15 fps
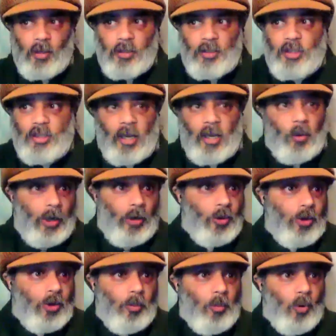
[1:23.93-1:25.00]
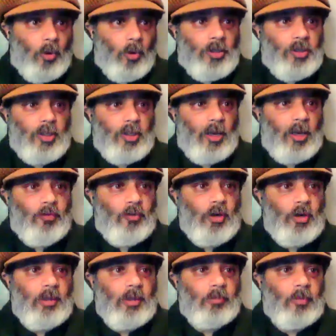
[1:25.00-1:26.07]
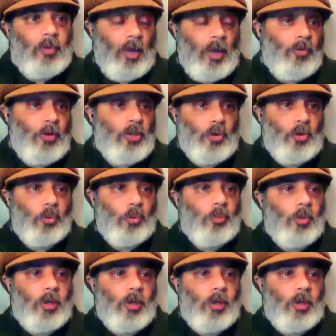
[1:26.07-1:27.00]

This is how I look at more or less every, every tool.